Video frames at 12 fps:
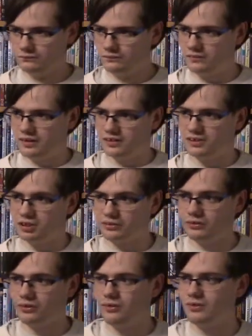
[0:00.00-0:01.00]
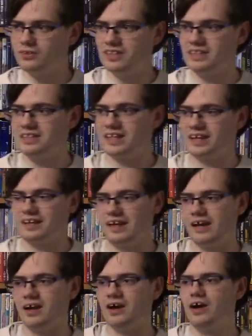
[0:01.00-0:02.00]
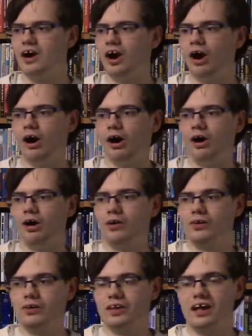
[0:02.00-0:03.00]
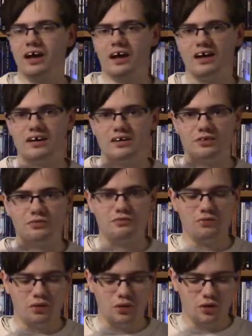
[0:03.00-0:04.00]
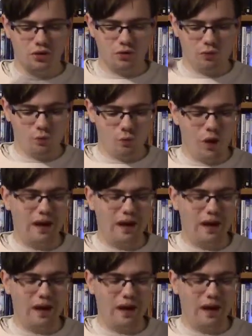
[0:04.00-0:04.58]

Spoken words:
A journal detailing all of what